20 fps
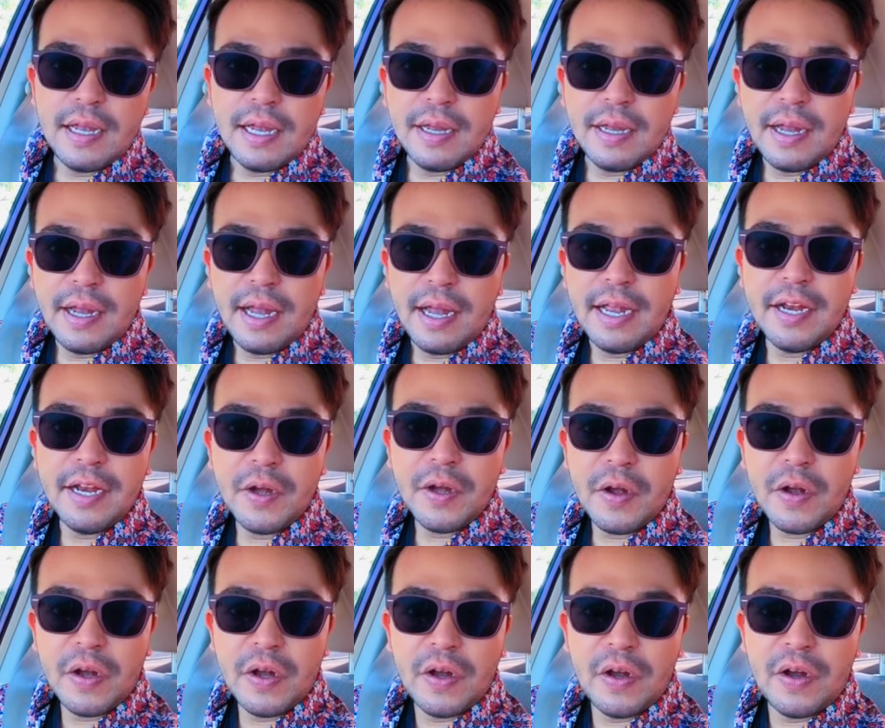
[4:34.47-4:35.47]

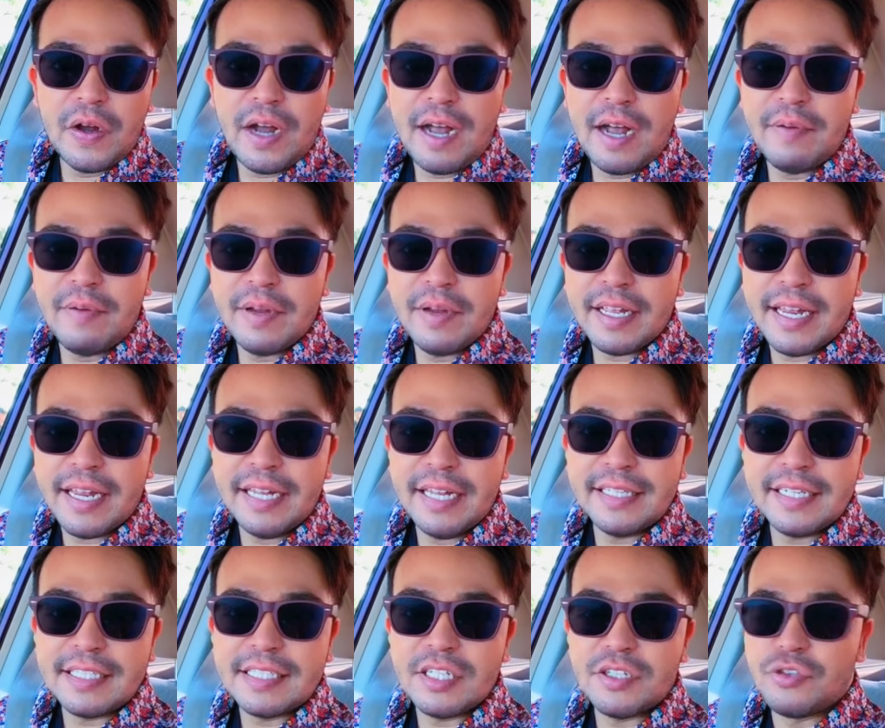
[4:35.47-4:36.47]
Yes! Go!
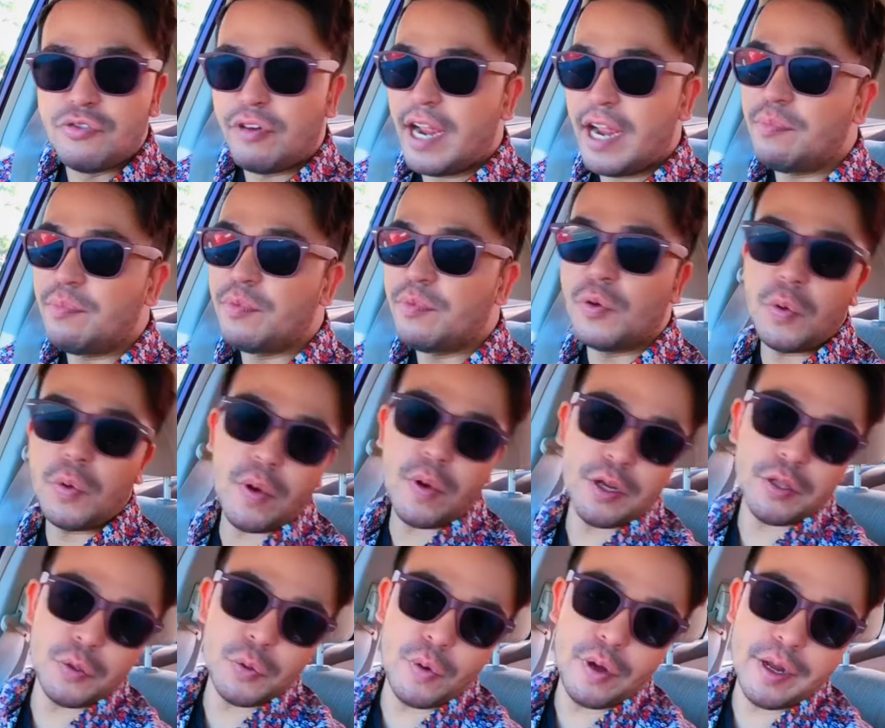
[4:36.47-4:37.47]
Rufa
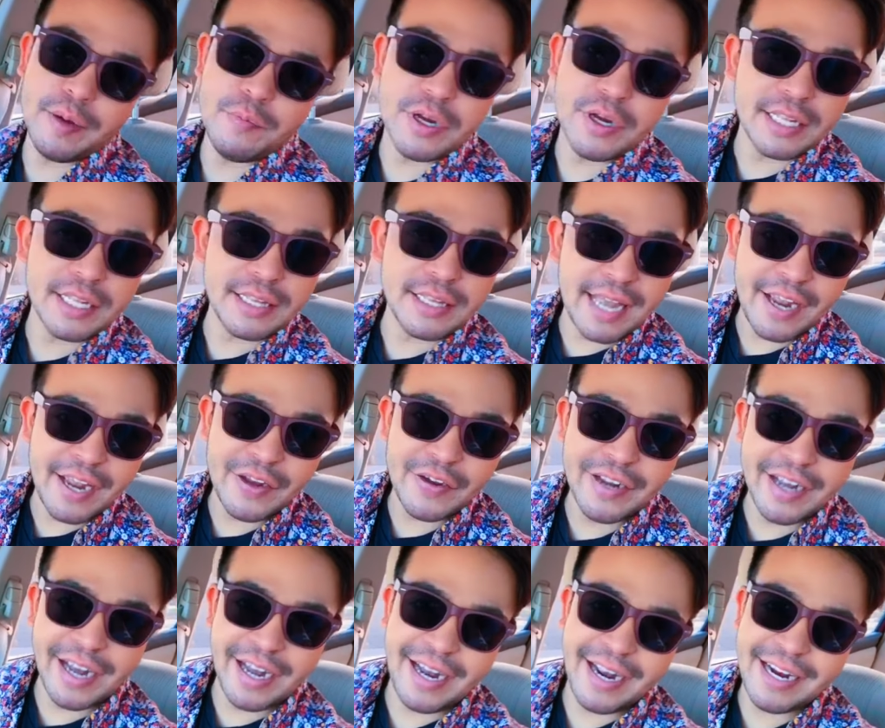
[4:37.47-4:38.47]
May, ikaw ba
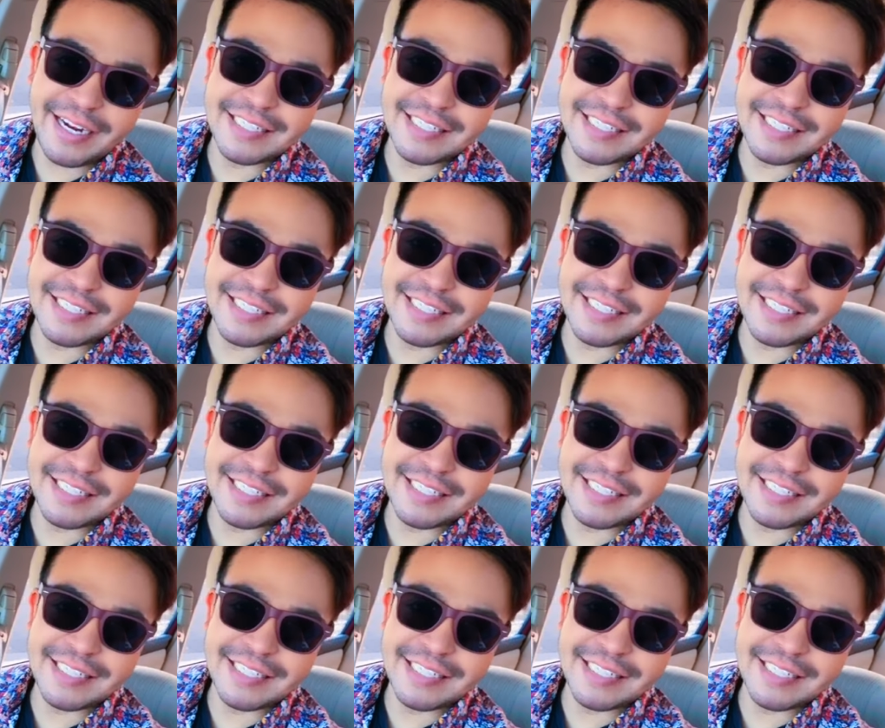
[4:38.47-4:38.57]
yan?